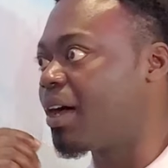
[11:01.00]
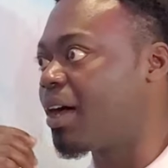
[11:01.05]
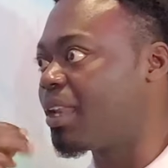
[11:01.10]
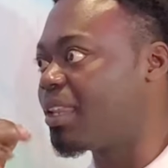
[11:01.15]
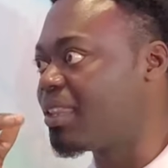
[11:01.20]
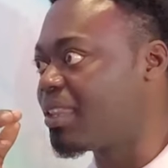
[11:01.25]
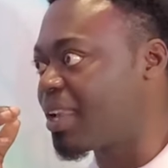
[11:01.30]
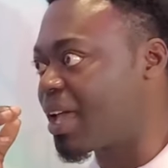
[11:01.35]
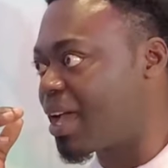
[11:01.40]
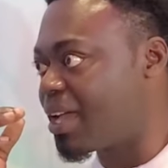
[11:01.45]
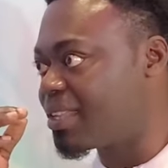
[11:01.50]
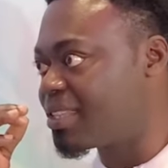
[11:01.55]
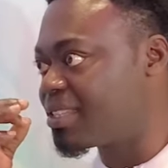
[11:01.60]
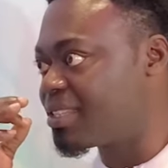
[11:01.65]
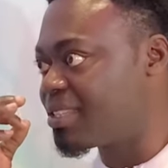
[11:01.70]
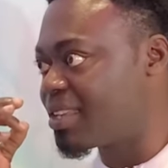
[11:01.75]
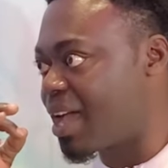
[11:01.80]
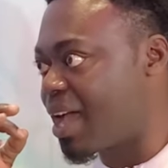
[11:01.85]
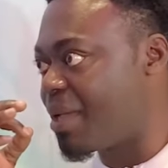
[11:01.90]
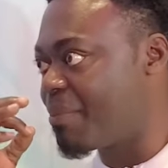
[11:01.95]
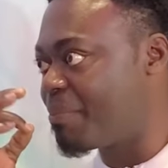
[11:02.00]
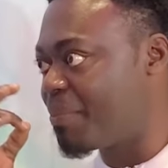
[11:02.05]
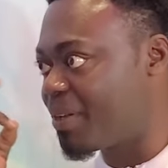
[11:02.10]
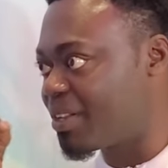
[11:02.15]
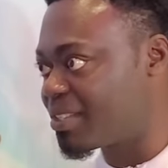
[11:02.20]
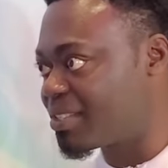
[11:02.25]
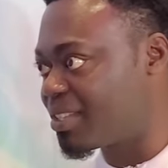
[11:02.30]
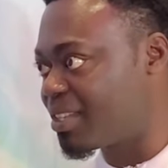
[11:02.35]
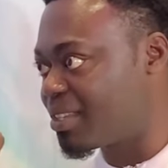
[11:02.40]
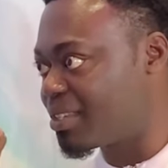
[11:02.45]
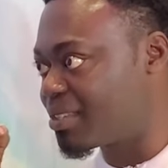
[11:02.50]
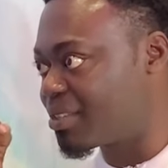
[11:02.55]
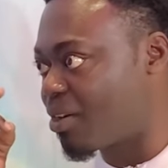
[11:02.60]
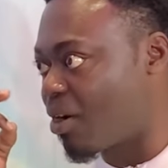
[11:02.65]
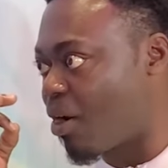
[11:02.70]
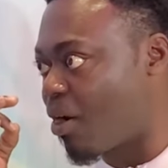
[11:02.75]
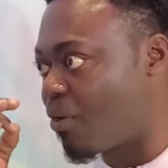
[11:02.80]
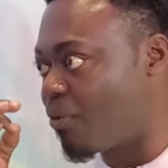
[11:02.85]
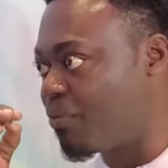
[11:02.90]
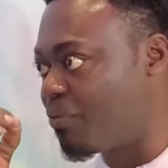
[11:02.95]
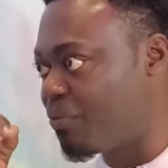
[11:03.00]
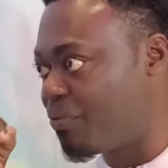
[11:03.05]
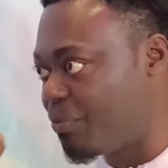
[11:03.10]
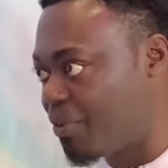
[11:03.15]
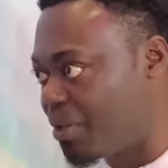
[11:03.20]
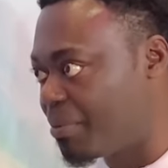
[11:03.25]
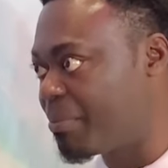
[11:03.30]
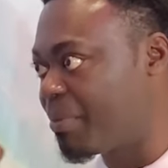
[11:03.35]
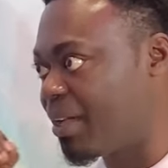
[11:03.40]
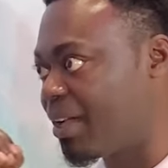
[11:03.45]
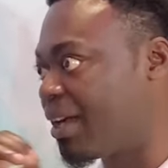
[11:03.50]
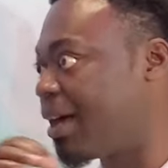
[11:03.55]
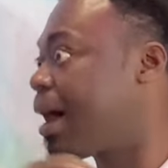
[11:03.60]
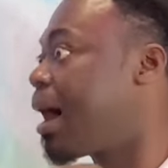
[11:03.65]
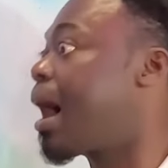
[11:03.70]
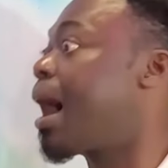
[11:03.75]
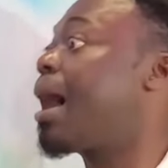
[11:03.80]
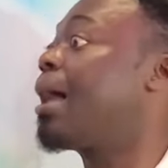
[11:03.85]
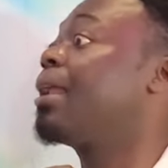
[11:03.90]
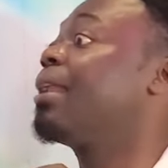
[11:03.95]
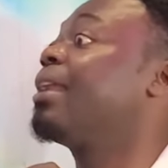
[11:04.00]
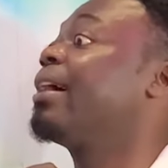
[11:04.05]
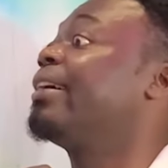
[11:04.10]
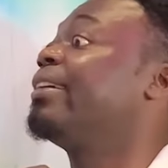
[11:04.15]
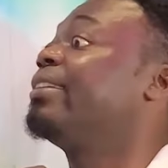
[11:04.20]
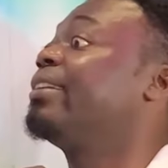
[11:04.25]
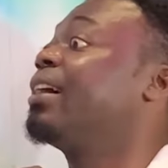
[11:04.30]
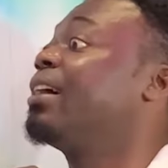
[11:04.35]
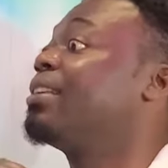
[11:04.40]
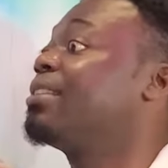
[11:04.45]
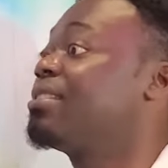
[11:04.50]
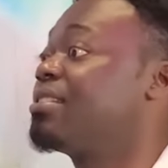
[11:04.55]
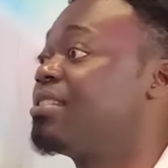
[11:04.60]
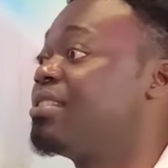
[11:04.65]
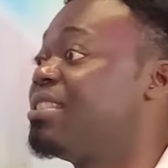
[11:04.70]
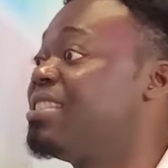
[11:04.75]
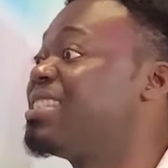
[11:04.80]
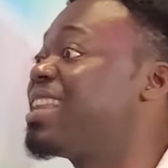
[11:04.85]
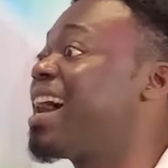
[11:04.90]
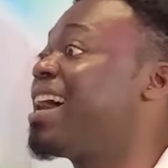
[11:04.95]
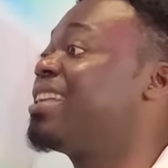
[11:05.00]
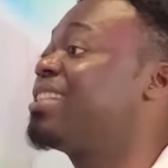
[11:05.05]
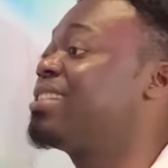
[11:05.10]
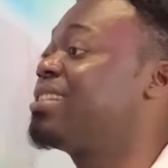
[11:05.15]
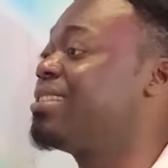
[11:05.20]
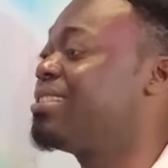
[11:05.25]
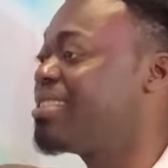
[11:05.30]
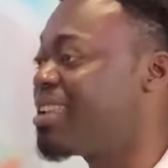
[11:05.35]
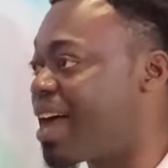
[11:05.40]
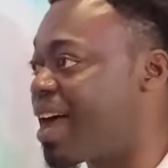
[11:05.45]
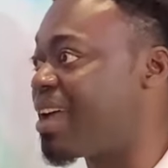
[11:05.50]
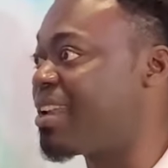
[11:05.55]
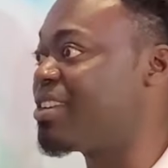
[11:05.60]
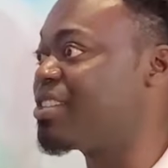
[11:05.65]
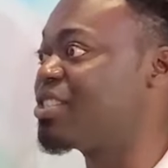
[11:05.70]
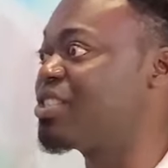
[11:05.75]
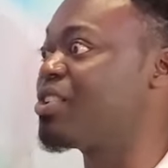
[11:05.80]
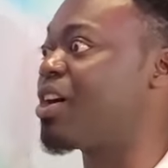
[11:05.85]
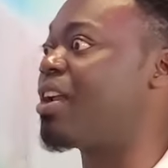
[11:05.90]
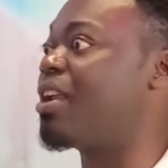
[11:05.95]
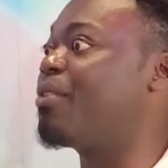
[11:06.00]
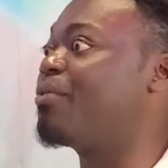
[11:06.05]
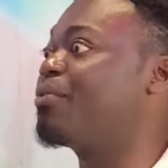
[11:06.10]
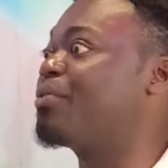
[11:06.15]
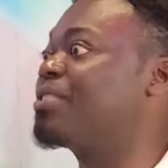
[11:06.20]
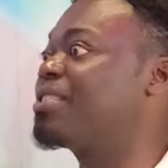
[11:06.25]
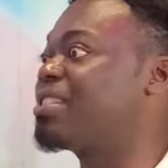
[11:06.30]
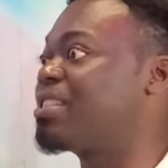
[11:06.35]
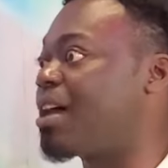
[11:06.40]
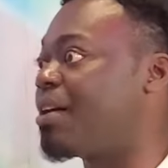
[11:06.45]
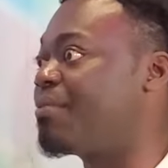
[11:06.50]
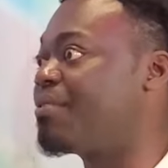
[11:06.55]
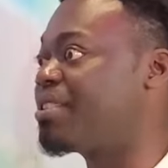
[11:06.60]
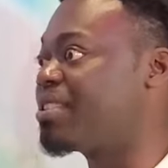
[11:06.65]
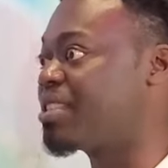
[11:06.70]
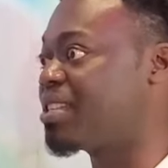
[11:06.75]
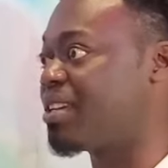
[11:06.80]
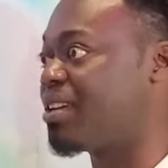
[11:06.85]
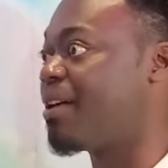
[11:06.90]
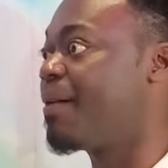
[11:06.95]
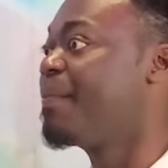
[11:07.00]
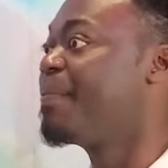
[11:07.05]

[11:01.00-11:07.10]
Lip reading: 99% of female are like that. 99 is not okay, even 70.